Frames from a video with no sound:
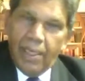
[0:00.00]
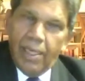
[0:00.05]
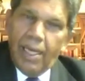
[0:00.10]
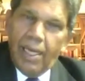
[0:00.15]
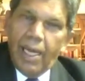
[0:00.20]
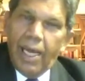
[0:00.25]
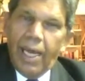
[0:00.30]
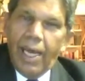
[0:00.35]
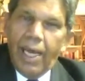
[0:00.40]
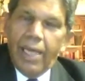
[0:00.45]

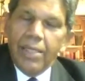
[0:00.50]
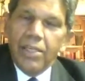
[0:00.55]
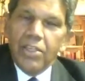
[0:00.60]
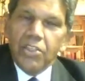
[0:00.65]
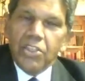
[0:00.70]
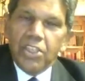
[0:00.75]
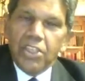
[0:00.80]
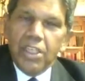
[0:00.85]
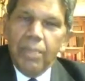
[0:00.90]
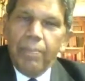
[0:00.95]
and
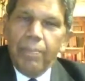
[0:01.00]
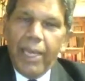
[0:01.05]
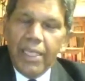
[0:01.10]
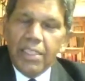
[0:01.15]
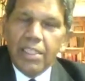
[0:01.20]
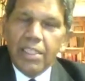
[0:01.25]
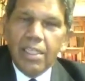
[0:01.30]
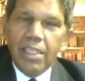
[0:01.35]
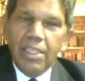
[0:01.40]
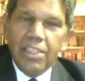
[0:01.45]
she
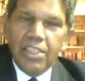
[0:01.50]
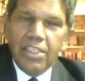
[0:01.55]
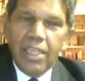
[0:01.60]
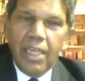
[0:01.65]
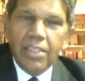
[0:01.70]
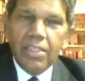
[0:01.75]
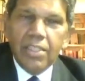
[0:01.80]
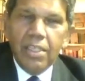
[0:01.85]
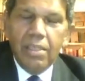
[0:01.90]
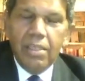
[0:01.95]
basically
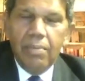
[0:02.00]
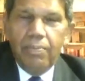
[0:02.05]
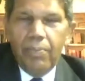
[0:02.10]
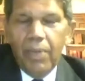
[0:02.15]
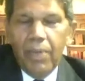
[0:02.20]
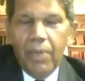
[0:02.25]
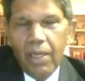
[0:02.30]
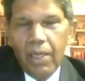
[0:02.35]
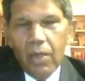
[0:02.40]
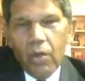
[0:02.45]
says in a
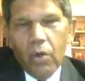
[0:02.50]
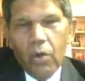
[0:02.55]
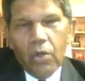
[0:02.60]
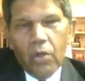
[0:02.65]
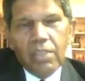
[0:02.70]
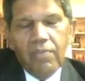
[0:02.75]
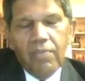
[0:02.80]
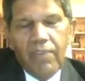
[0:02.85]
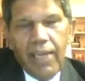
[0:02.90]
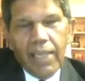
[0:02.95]

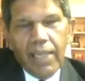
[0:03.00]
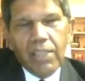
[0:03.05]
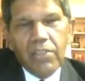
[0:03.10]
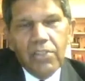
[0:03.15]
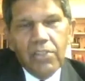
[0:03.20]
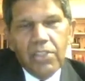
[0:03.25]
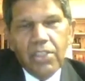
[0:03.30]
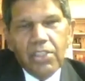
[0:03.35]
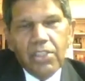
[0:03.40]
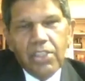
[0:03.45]
course of
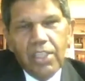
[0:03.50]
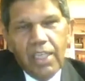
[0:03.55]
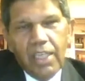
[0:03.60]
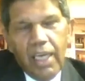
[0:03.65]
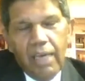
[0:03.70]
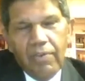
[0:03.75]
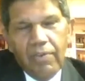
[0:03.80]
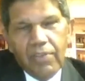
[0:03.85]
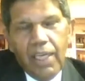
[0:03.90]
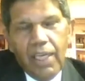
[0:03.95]
lectures that she
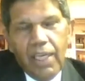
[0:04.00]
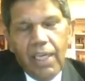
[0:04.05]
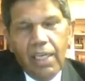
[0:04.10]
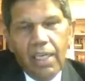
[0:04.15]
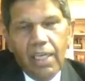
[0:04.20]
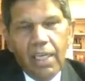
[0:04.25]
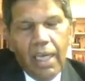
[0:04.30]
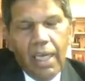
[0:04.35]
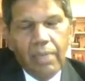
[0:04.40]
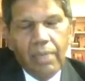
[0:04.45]
gave at the Hague
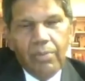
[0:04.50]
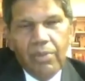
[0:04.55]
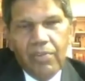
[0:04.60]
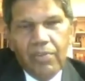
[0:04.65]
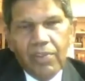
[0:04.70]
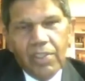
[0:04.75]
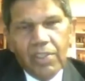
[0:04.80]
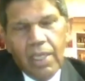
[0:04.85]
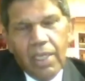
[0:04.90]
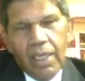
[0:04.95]
Academy of
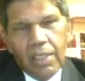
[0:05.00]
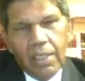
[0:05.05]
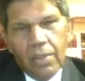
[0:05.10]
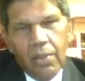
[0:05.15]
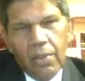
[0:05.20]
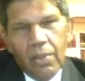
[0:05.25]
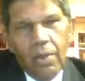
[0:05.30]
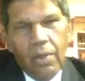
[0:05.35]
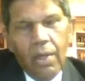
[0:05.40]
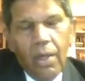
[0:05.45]

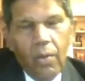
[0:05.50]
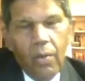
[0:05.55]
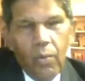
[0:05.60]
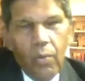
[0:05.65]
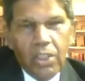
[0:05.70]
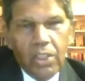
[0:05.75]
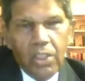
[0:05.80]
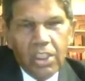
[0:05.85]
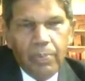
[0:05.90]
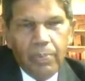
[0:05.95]
International Law,
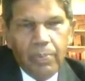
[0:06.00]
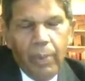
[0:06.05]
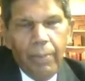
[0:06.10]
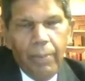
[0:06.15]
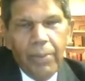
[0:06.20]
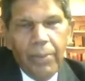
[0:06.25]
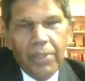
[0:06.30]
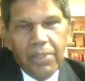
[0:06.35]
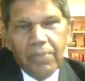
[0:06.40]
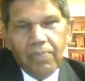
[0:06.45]
which is
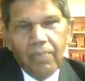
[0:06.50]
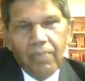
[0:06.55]
published,